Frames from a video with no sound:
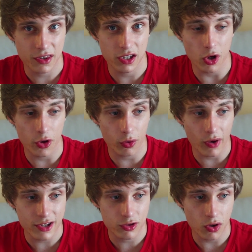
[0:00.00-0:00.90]
to the other
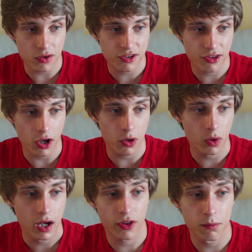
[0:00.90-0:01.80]
restaurants
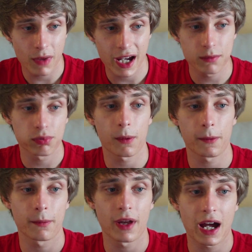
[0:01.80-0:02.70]
though, the main
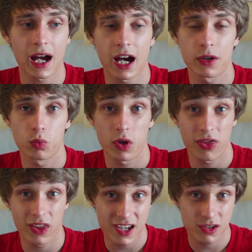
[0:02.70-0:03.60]
problem that I had
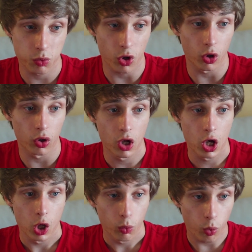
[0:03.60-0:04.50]
with this one
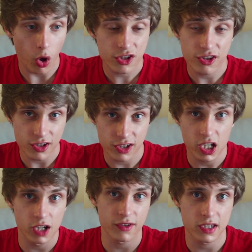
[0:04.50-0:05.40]
was the
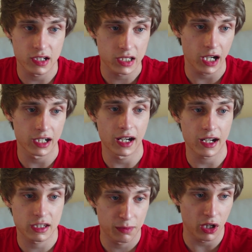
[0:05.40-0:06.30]
service and dining
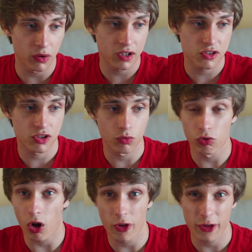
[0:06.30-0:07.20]
experience
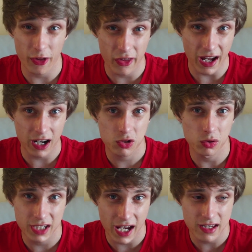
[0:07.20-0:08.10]
rather than the actual
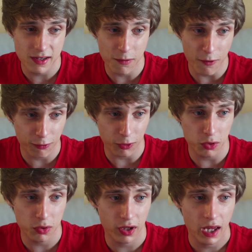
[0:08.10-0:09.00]
taste of the
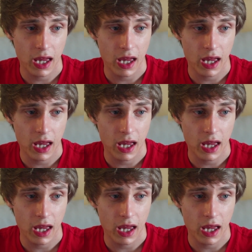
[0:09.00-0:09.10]
food.